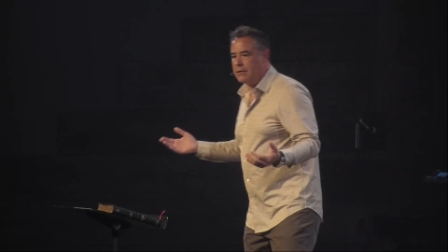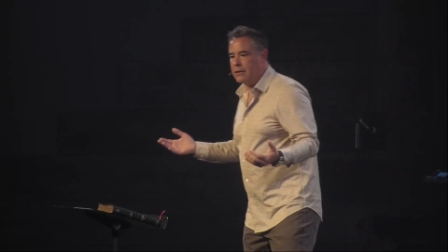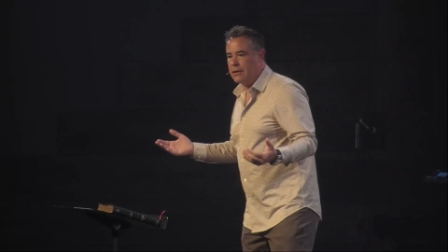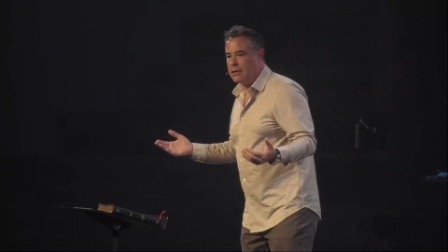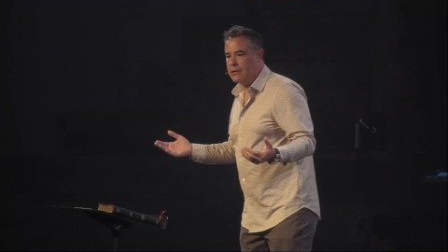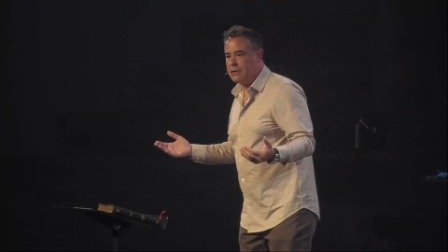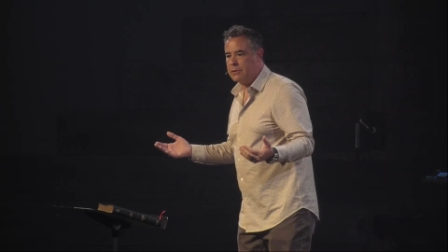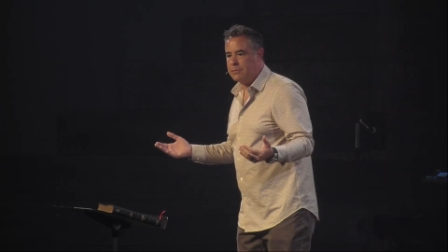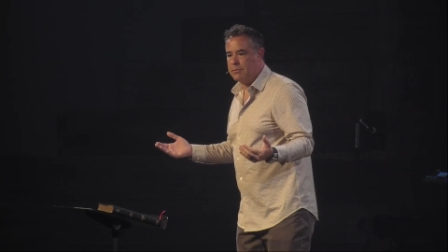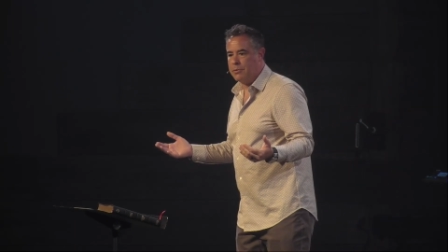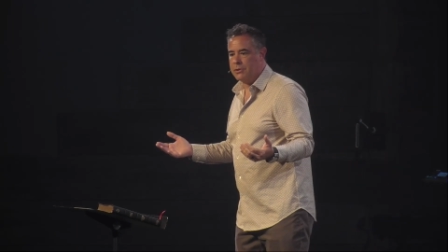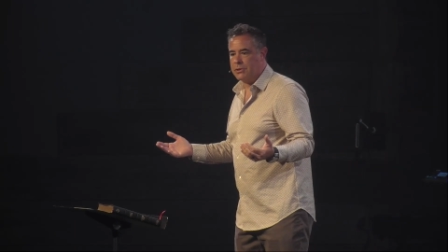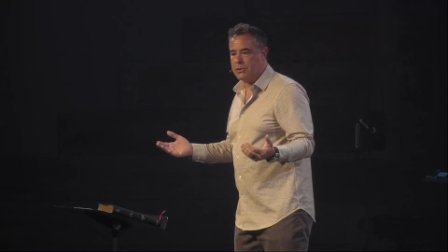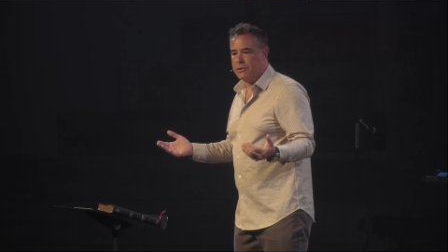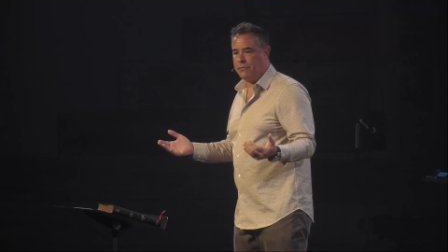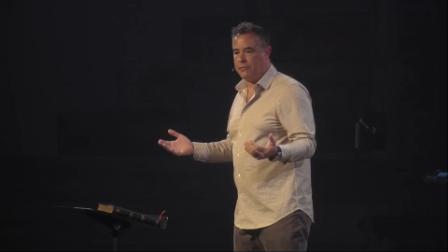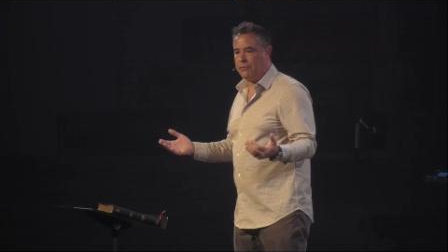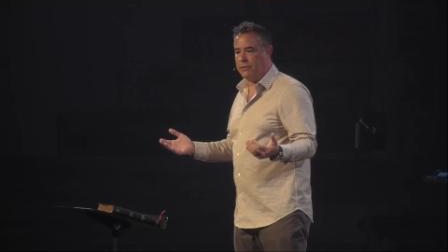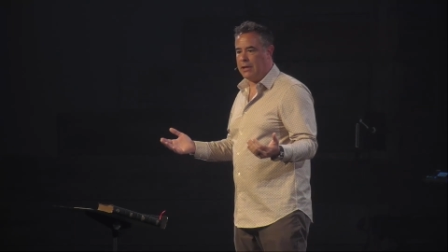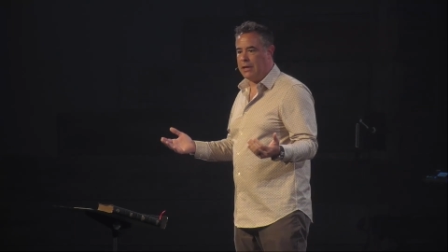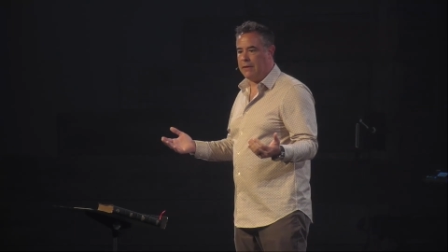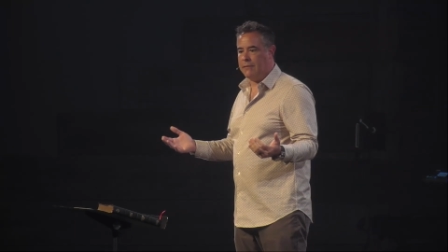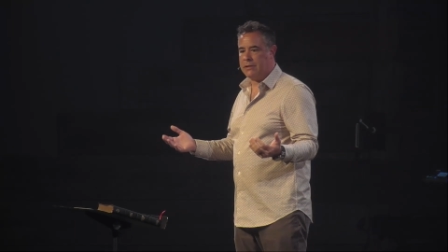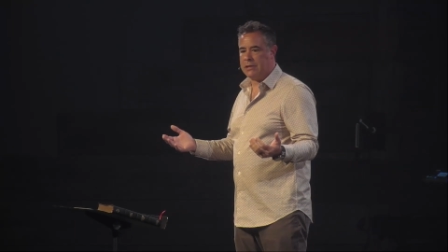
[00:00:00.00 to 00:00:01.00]
uh, supposed to
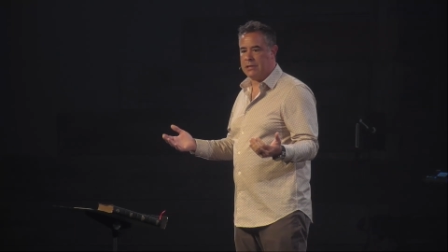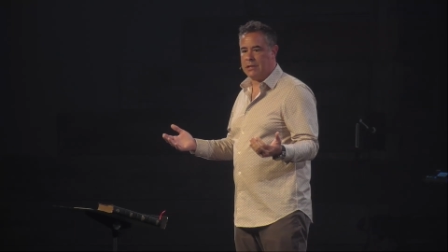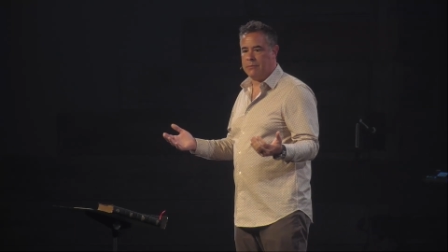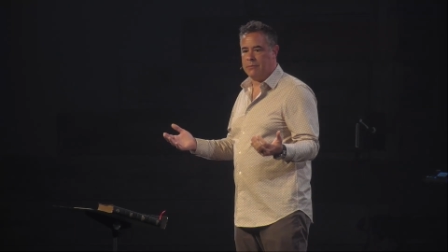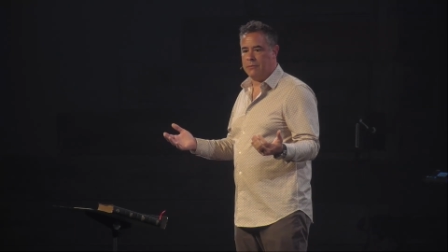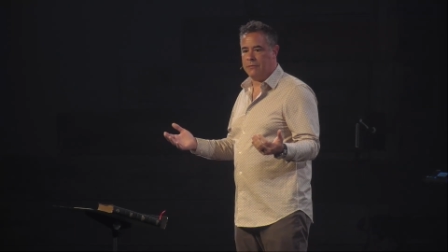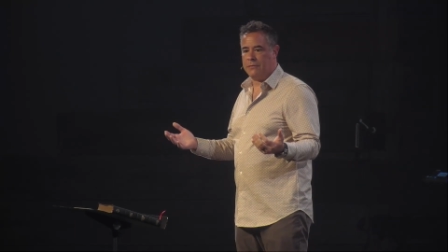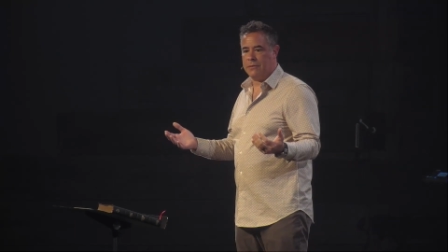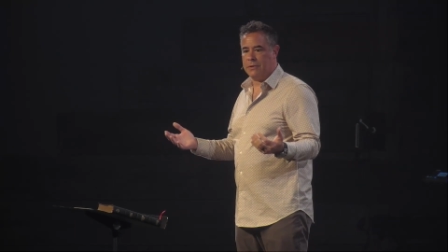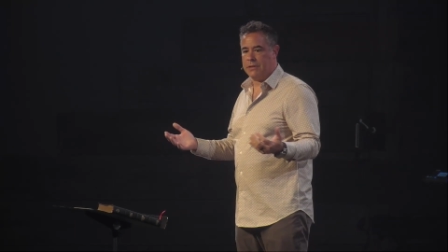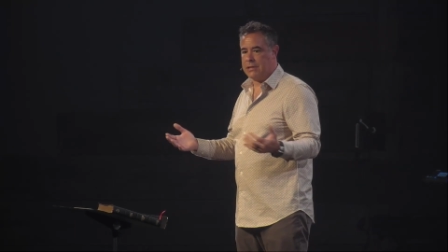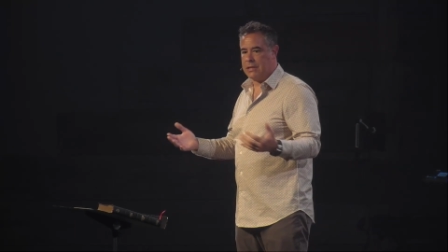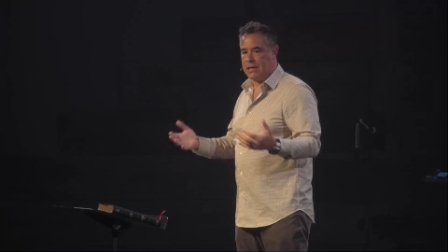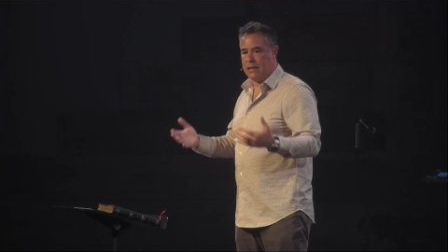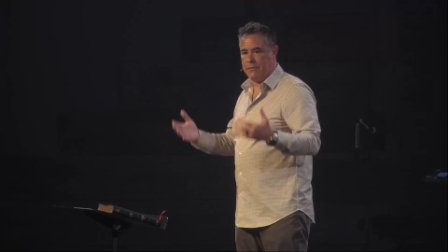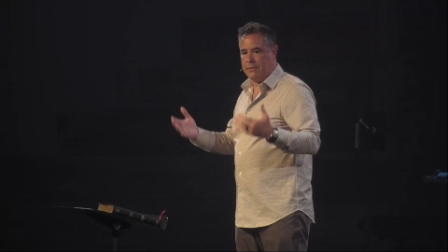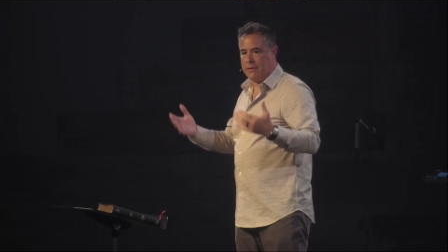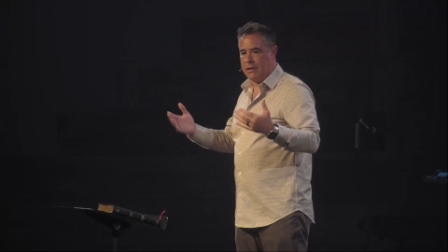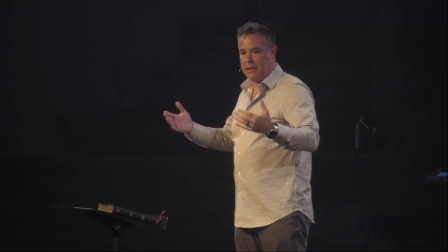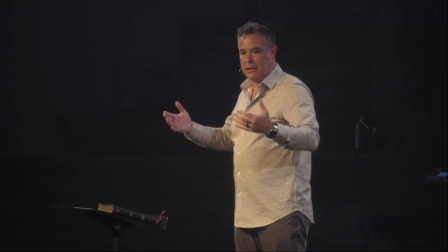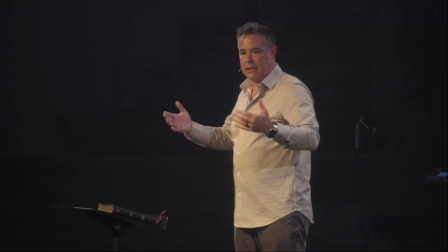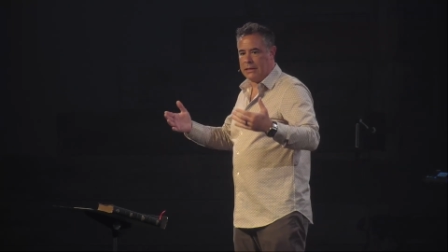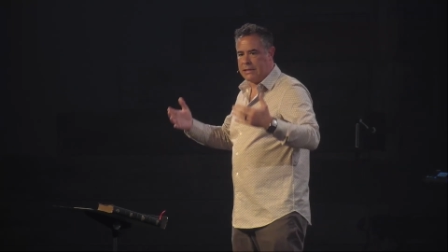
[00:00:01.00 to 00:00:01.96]
forgive someone for the same thing?